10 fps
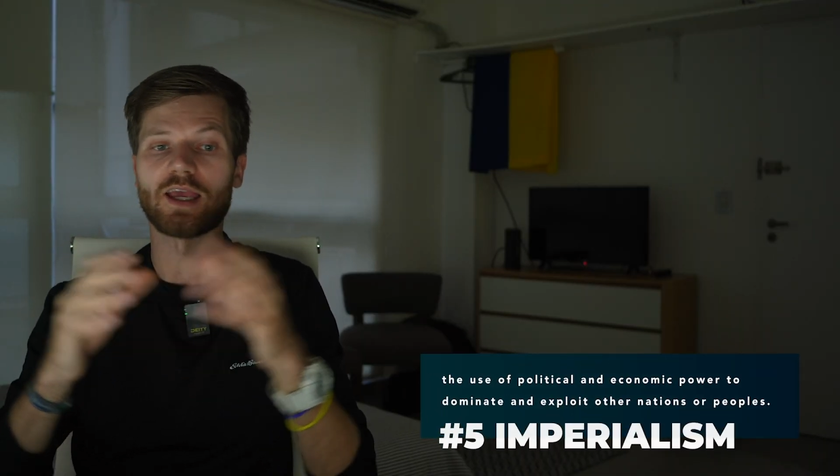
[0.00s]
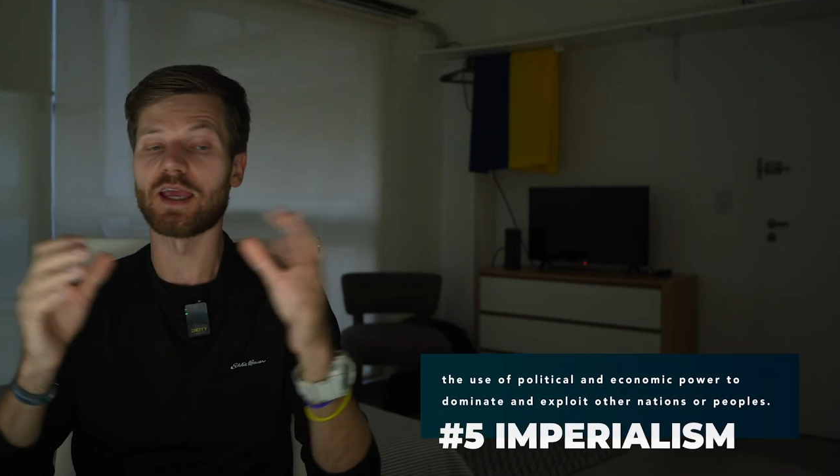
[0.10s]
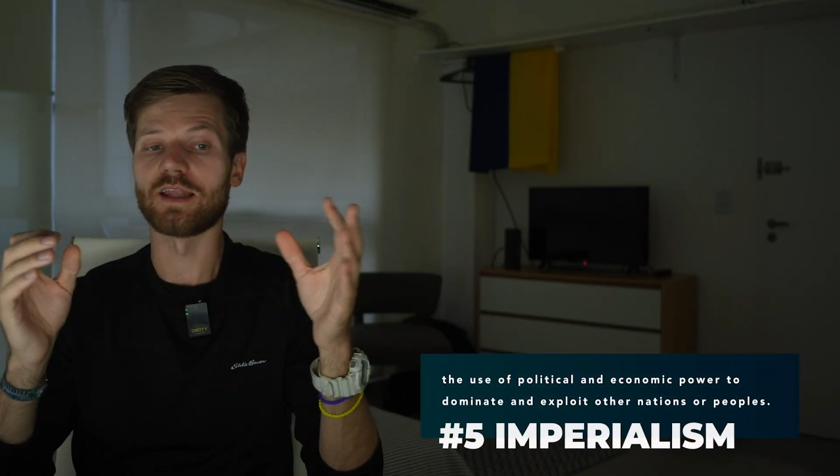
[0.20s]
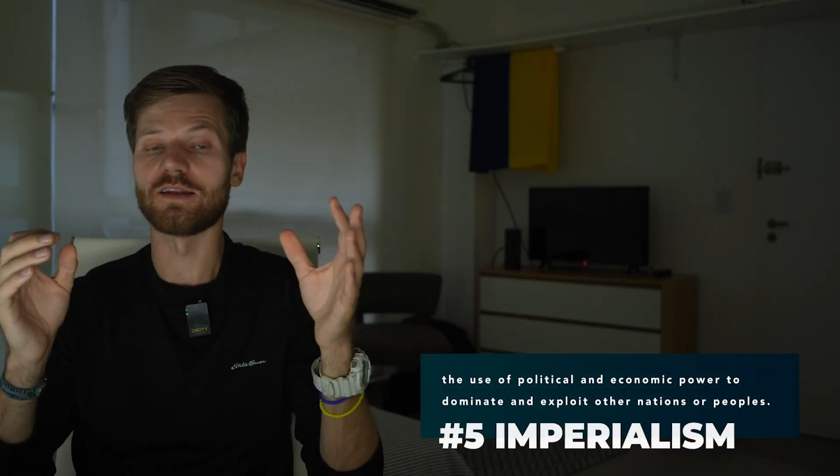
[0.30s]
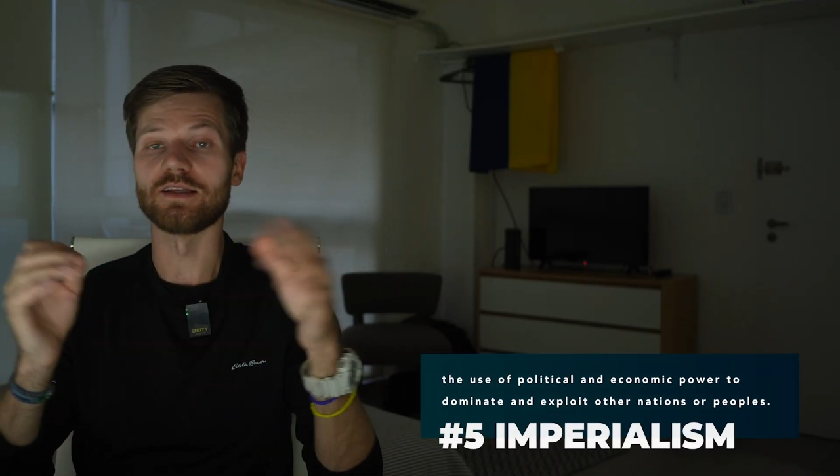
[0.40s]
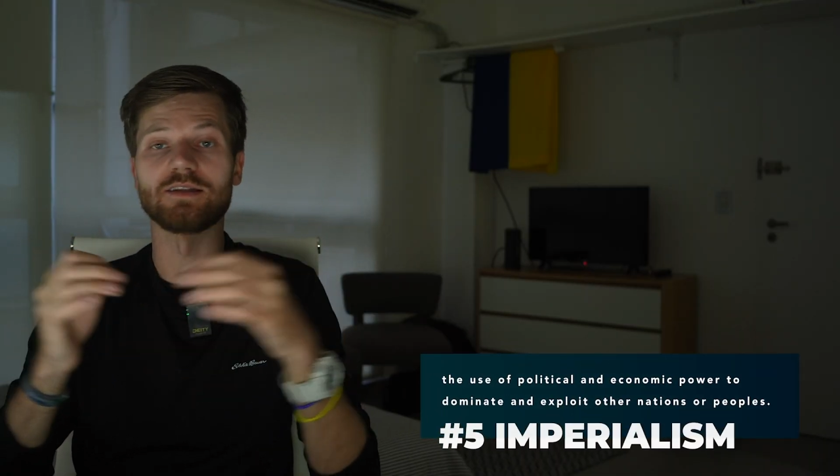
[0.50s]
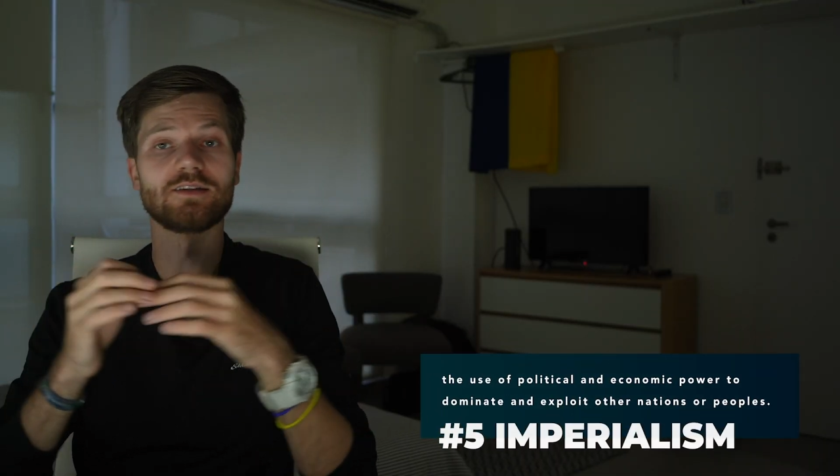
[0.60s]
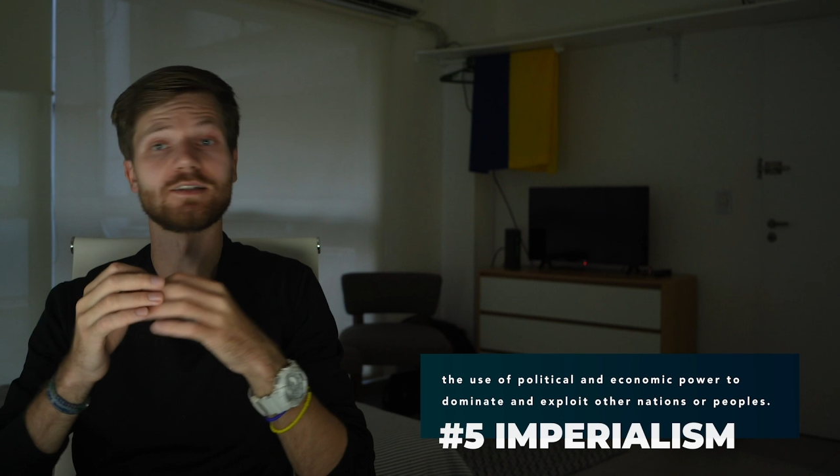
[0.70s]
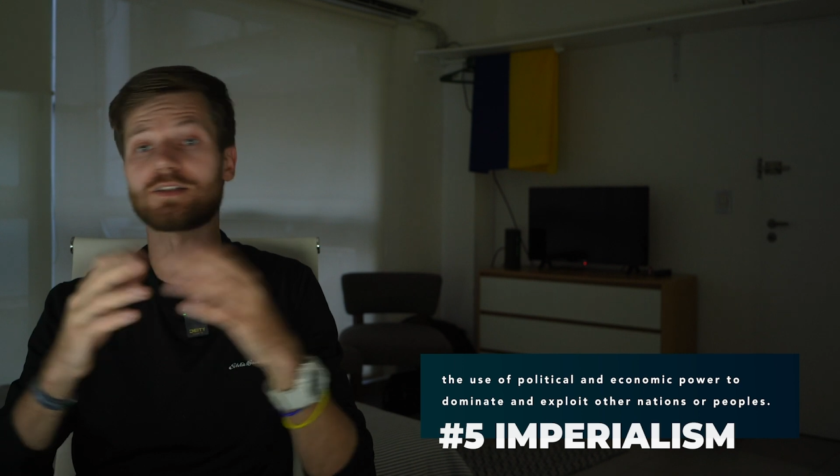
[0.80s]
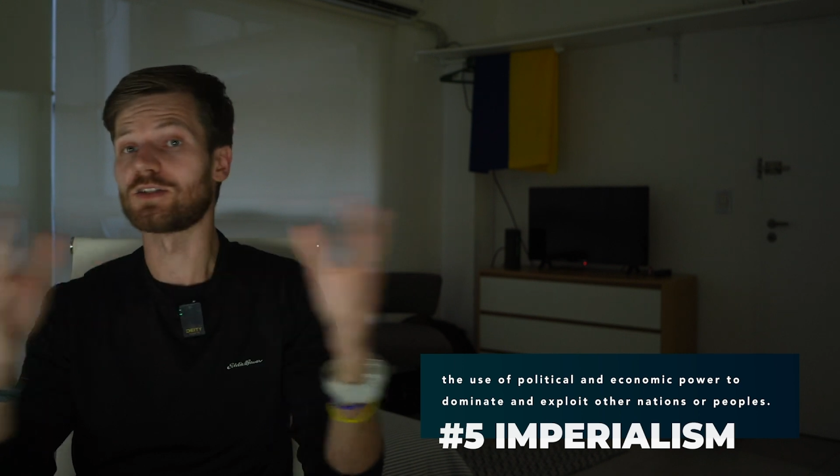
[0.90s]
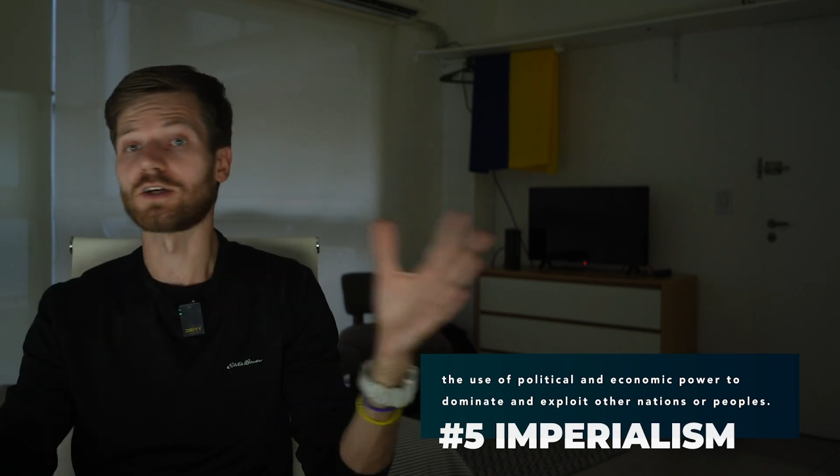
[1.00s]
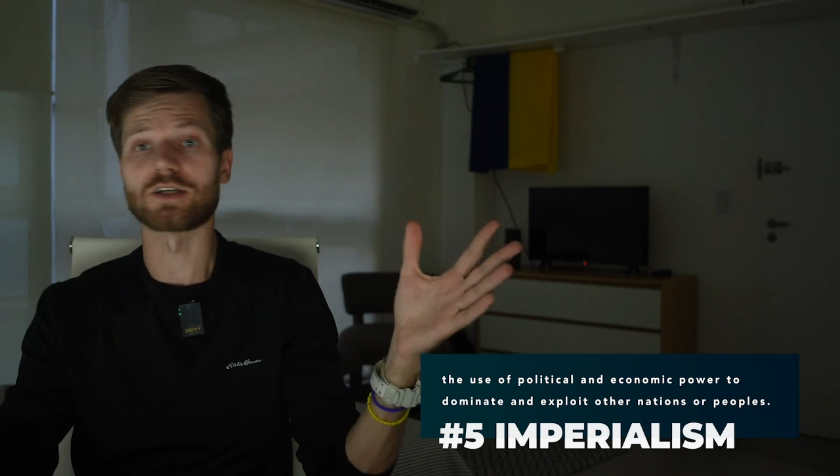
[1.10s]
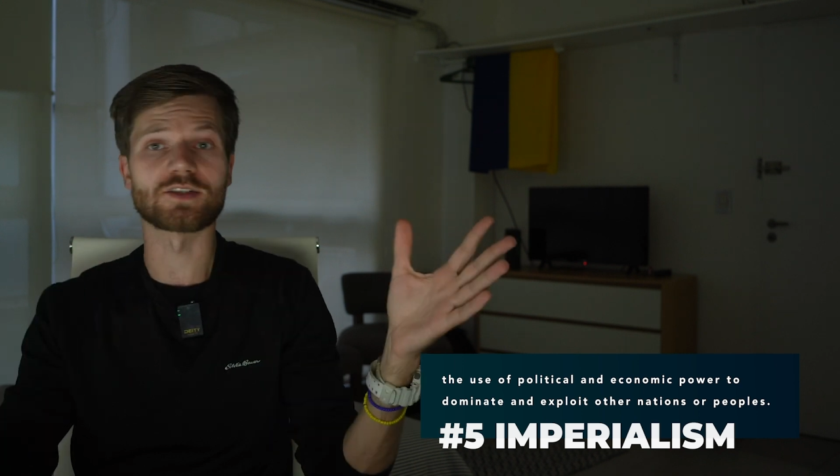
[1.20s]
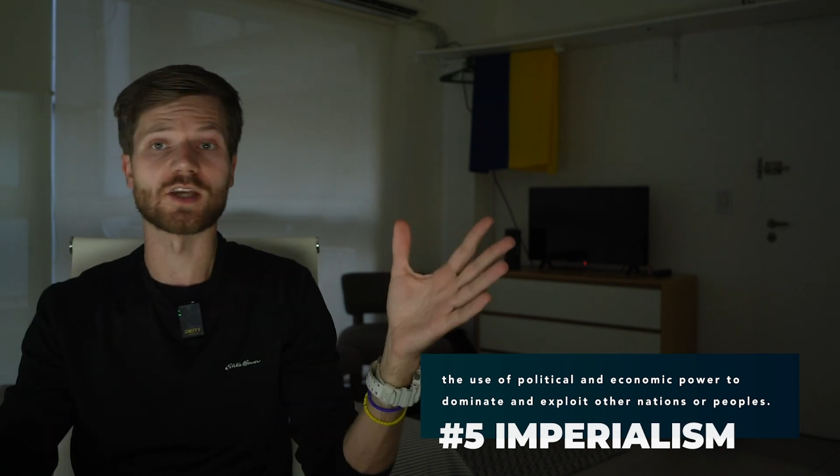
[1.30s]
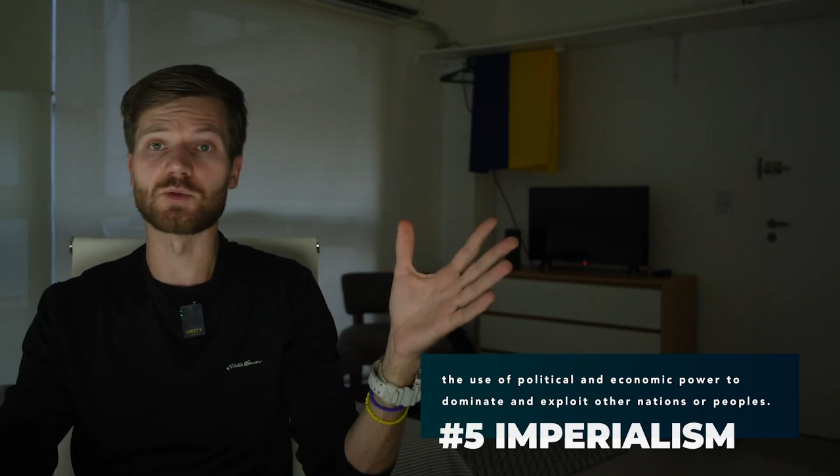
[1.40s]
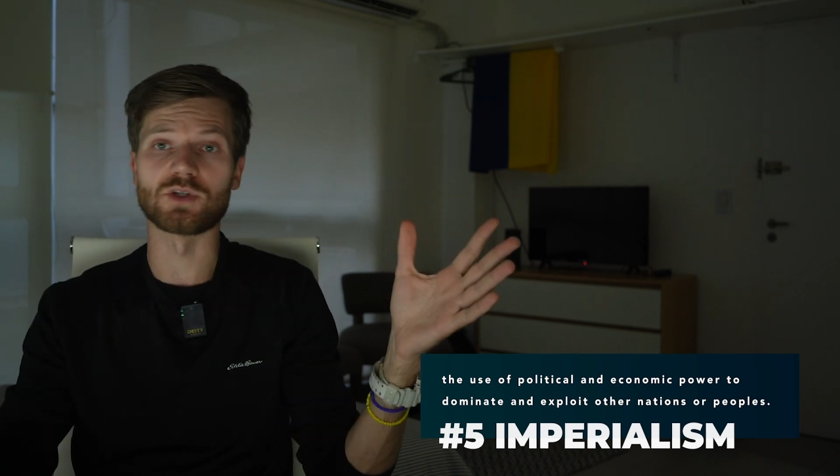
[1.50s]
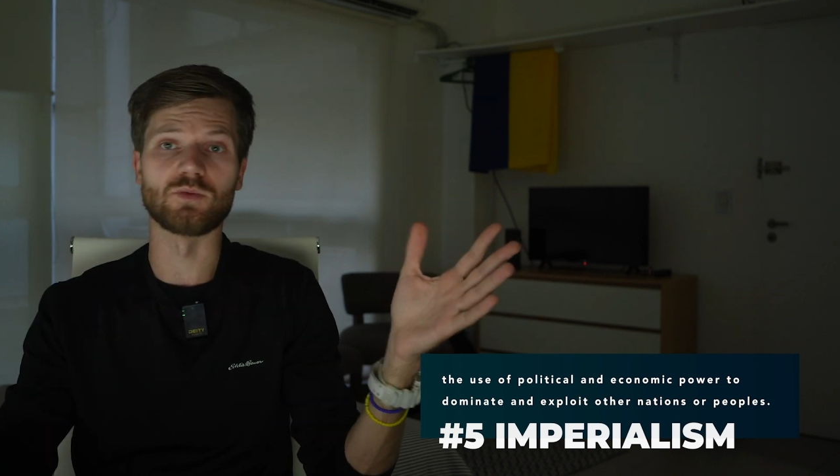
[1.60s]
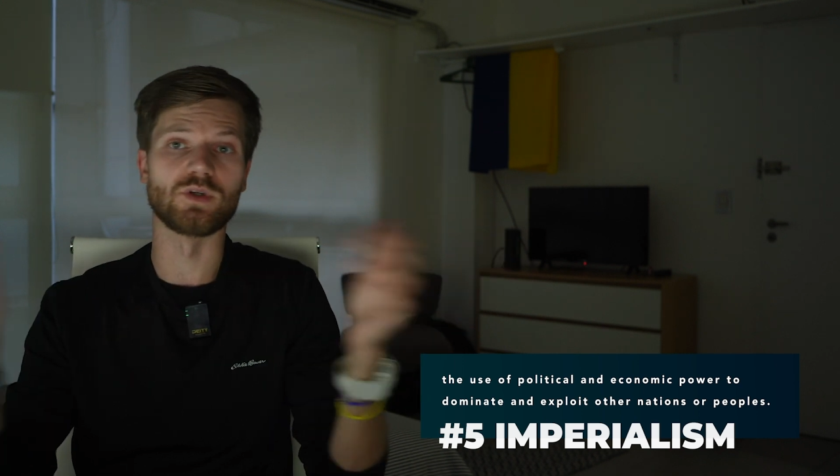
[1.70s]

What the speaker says: and it's not exception